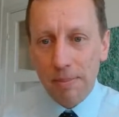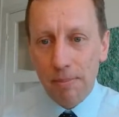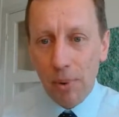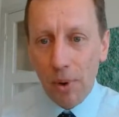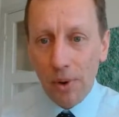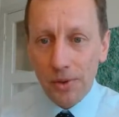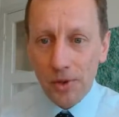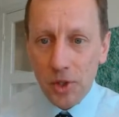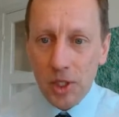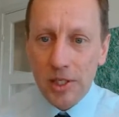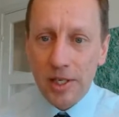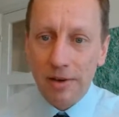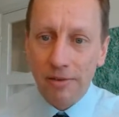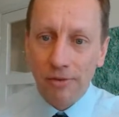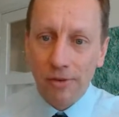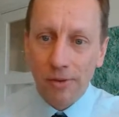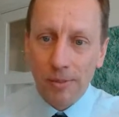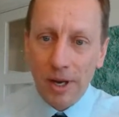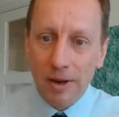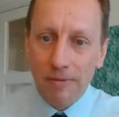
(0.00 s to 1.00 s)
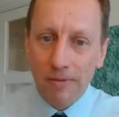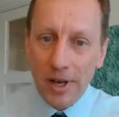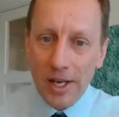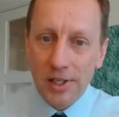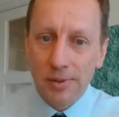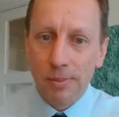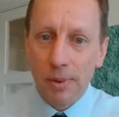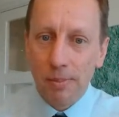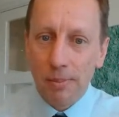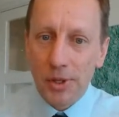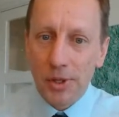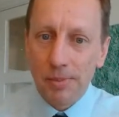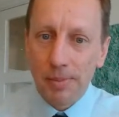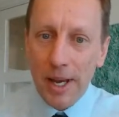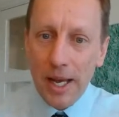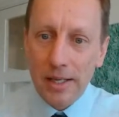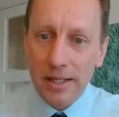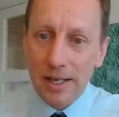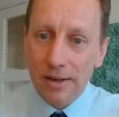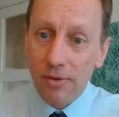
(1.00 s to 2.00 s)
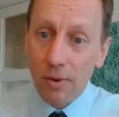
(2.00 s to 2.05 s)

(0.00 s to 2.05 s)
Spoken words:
positive from an investment perspective,